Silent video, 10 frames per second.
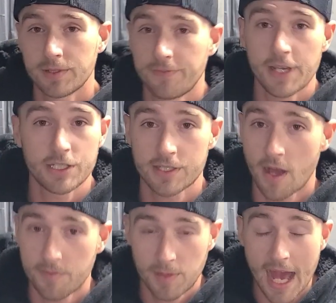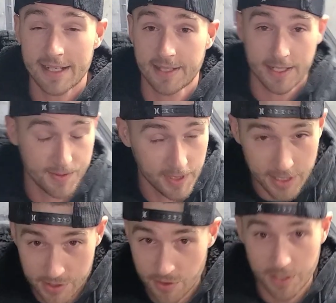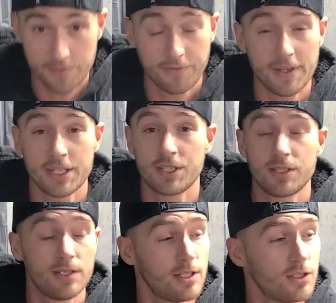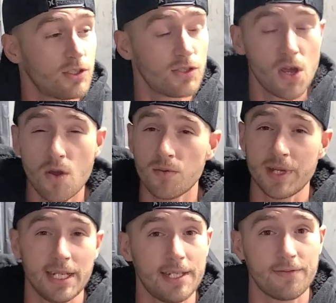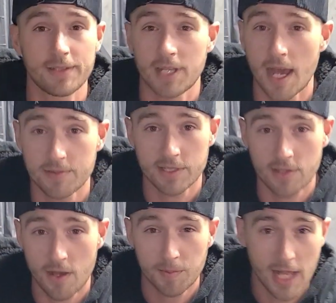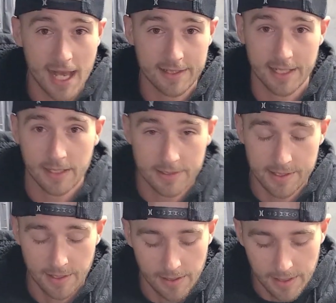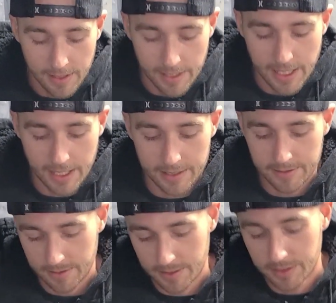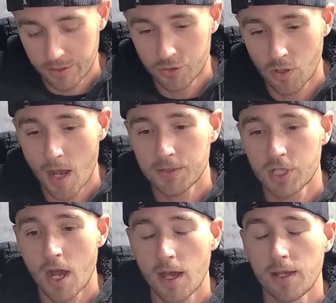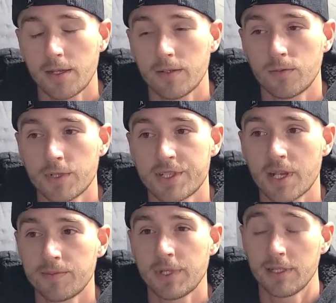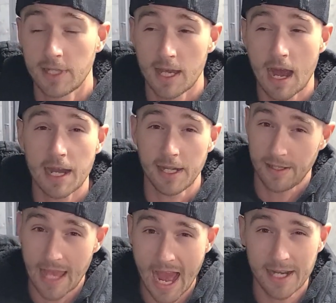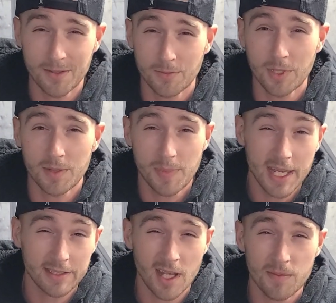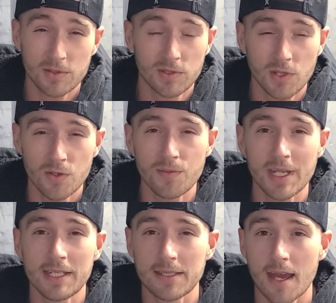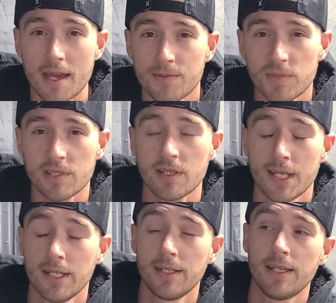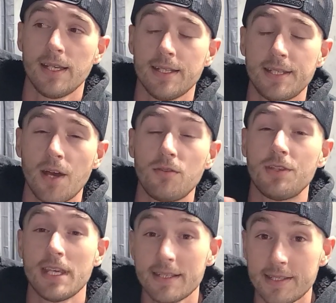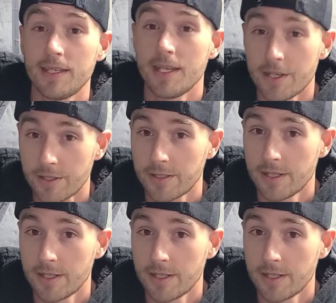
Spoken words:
fish soft plastics, because you can fish so many different types of soft plastics. And the drop shot was something that I hadn't really picked up too many times until this year.